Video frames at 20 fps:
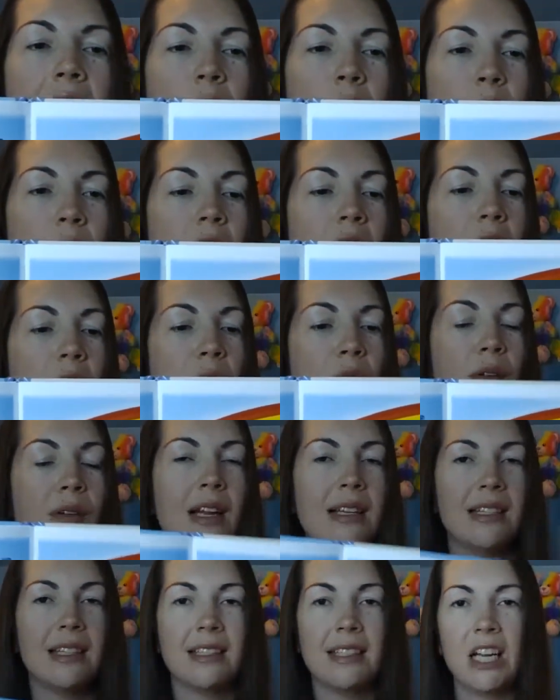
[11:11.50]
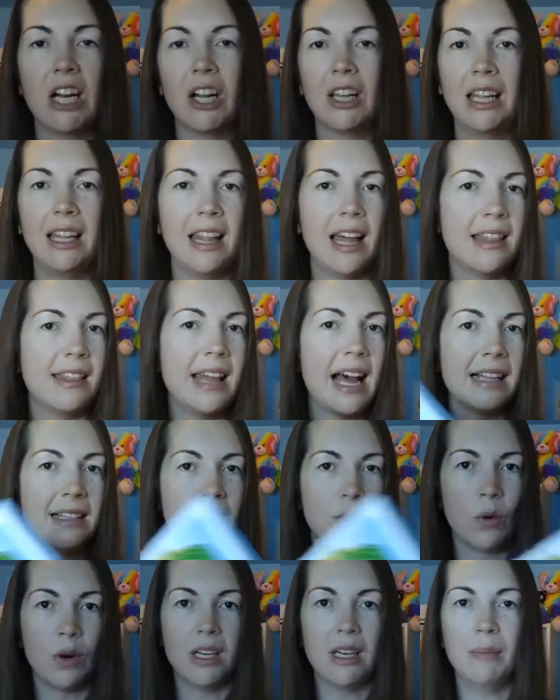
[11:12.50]
I don't know necessarily that
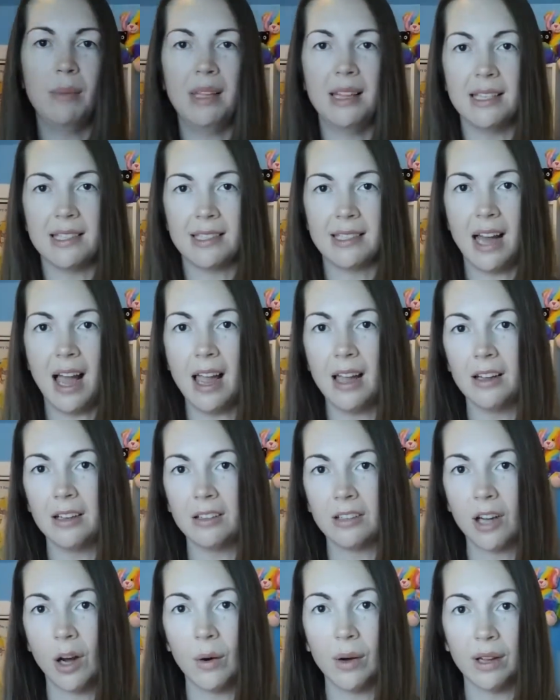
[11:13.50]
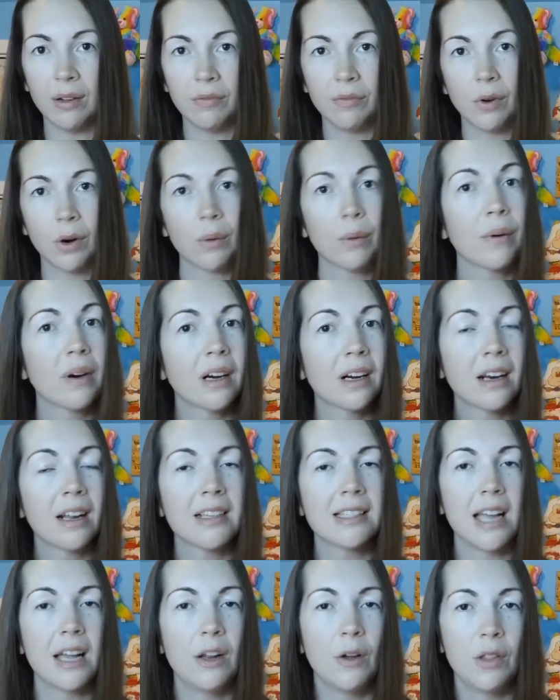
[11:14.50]
that's going to be the style going forward,
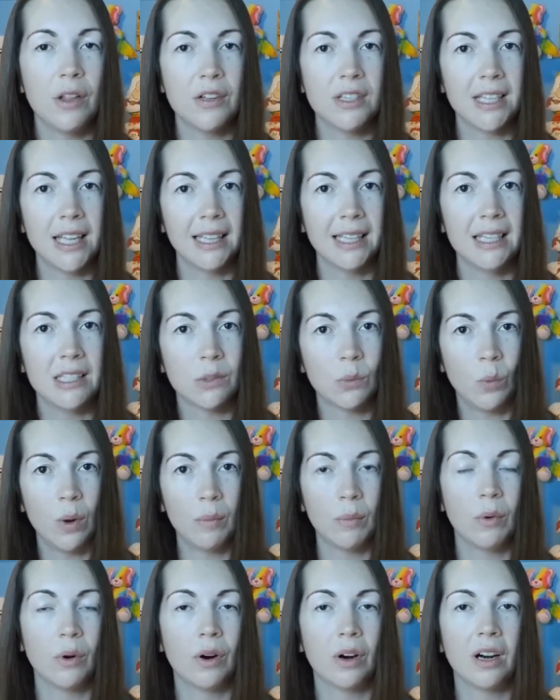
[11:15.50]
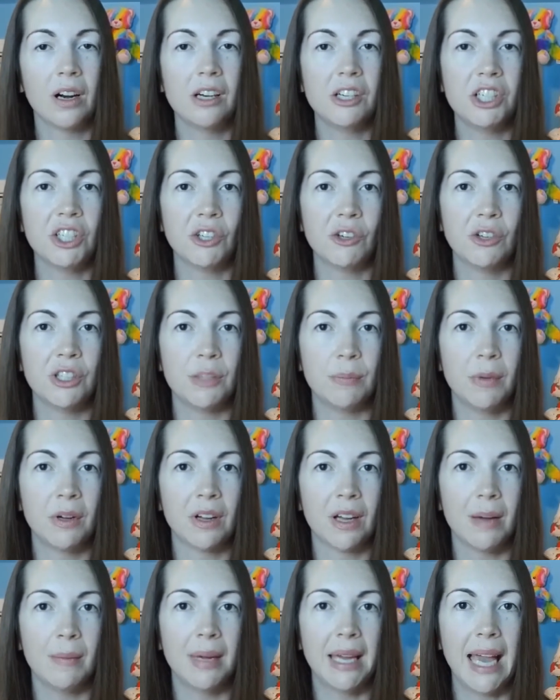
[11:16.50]
because I know there's at least one more children's
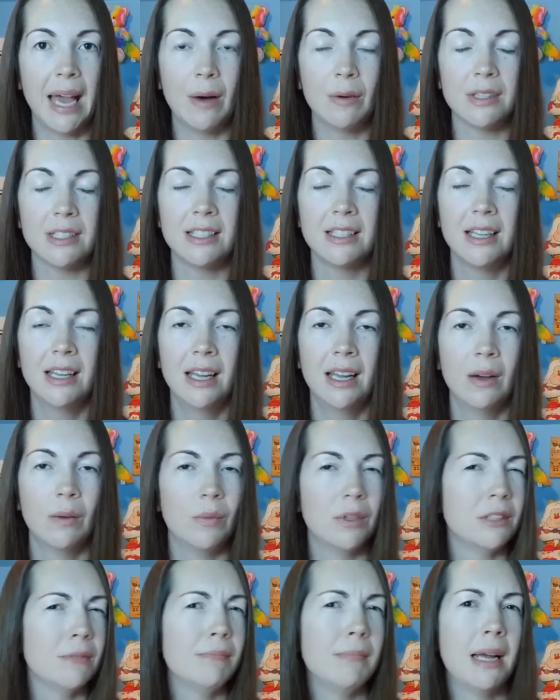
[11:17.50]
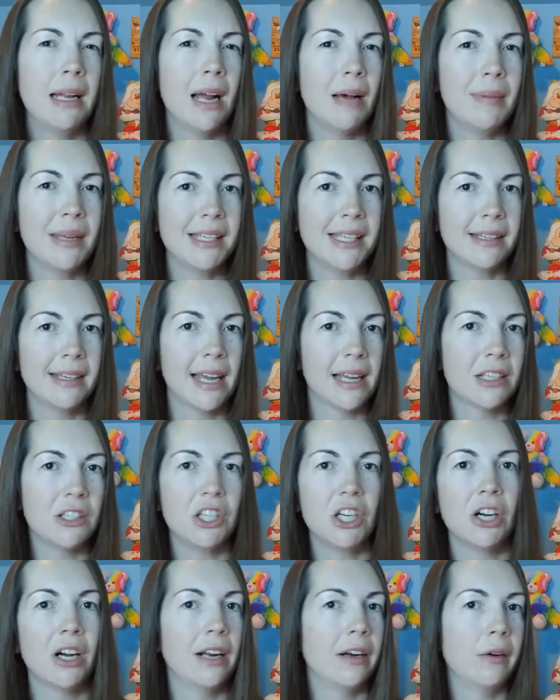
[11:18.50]
book coming out, which may not be till
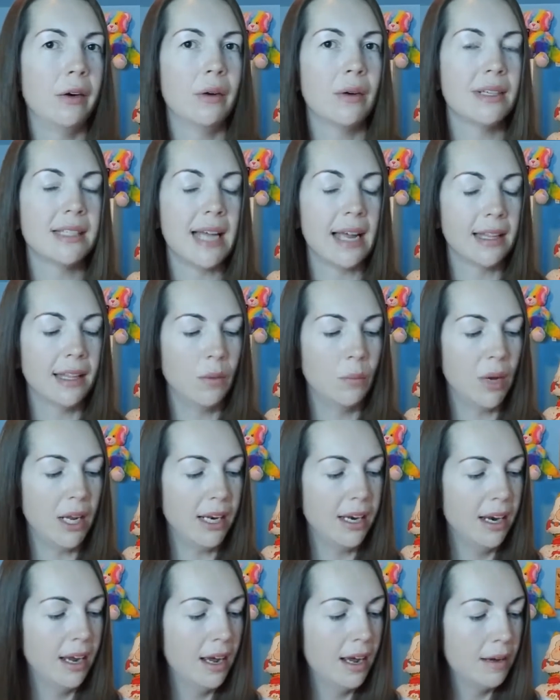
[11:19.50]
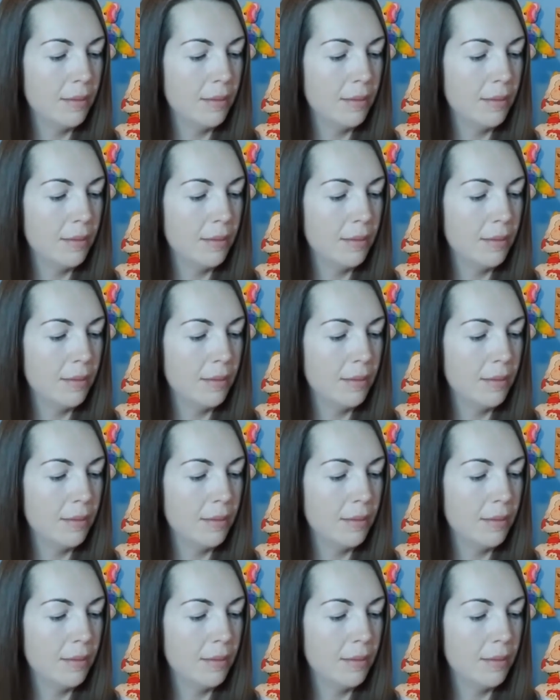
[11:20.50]
next year. I don't know exactly when.